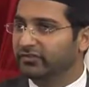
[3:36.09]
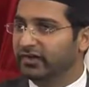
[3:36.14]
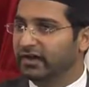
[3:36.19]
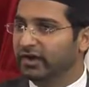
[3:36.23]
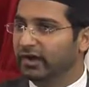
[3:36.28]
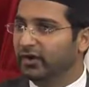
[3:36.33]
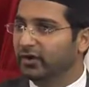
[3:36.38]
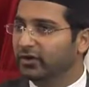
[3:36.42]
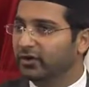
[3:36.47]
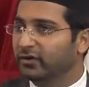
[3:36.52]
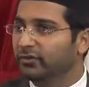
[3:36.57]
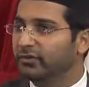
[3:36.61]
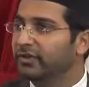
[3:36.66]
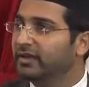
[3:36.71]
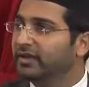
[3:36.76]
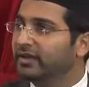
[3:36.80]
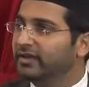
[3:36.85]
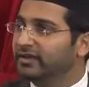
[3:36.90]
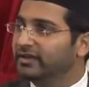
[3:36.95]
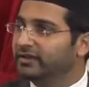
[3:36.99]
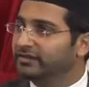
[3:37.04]
how come
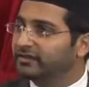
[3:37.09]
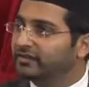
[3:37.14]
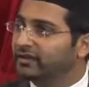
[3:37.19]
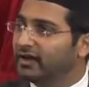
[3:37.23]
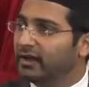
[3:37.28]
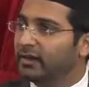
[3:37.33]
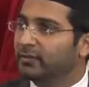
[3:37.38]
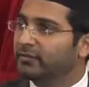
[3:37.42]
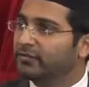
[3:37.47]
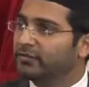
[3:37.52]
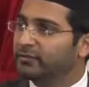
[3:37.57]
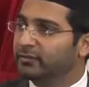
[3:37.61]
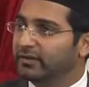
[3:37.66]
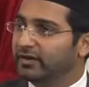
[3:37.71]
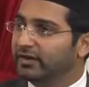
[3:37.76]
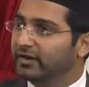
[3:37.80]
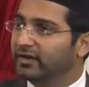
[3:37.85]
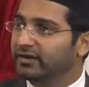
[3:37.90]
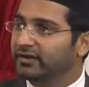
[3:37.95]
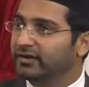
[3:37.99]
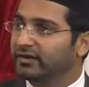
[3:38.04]
Islam
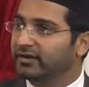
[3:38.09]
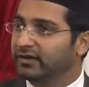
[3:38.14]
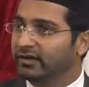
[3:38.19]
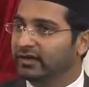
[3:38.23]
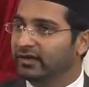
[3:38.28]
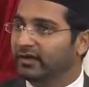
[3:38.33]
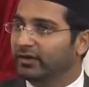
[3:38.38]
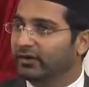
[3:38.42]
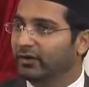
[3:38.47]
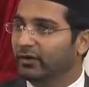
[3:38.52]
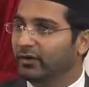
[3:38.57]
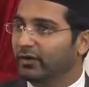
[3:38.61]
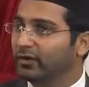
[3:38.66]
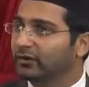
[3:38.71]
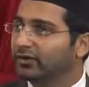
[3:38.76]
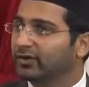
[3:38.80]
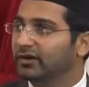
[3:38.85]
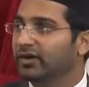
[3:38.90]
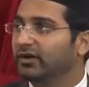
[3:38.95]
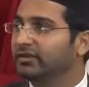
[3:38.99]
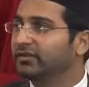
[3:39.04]
spreaded in all
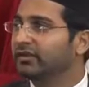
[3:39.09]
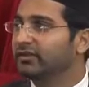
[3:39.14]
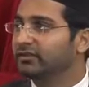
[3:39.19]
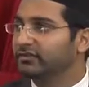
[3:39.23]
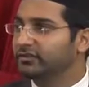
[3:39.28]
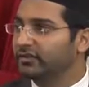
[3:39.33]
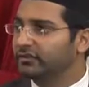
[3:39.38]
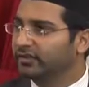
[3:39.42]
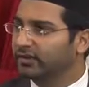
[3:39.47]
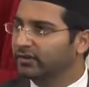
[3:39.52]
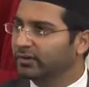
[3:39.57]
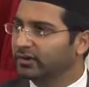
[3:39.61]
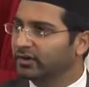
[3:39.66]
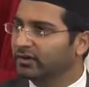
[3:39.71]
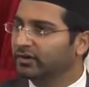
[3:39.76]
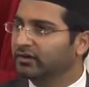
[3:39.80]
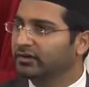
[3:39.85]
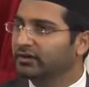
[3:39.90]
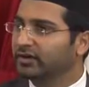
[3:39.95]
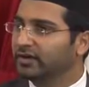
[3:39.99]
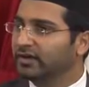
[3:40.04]
the continents of the
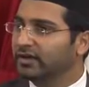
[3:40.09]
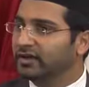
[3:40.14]
world